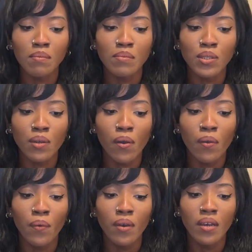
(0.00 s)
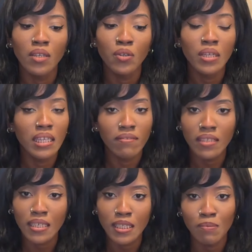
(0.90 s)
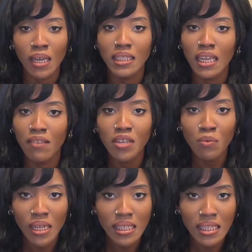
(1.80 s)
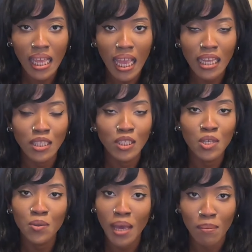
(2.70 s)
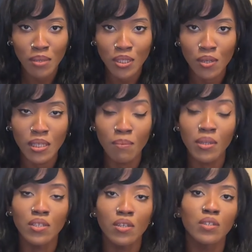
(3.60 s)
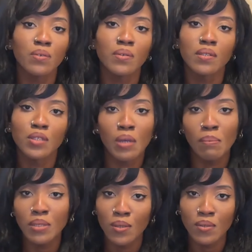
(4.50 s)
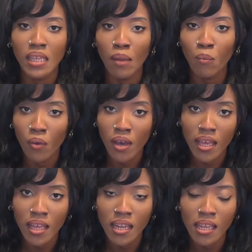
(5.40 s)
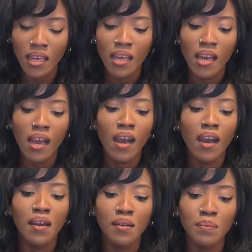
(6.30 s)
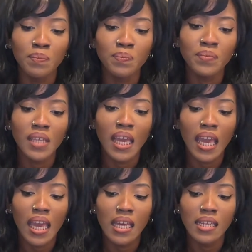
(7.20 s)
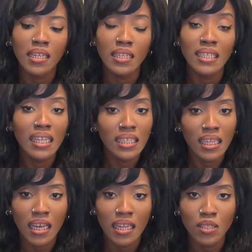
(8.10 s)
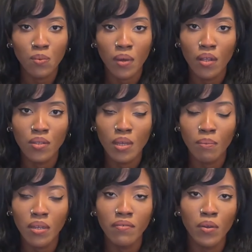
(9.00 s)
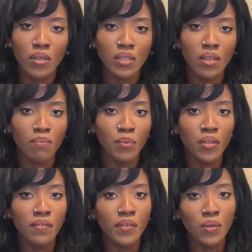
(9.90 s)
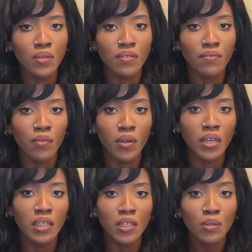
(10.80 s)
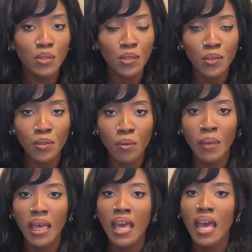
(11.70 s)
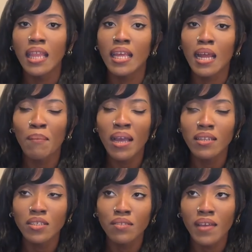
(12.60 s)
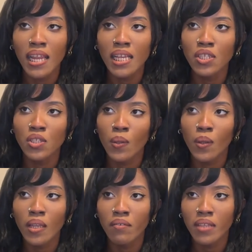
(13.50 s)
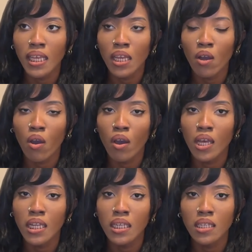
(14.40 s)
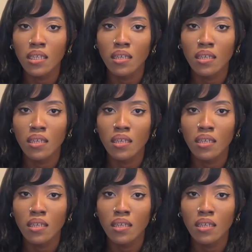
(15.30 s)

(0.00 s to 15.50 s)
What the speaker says: So you can definitely expect every Wednesday 2 episodes. I'm gonna start doing 2 episodes in one, and Dan as well. So I'm gonna focus on both of those for YouTube, and then I might just finish solo leveling on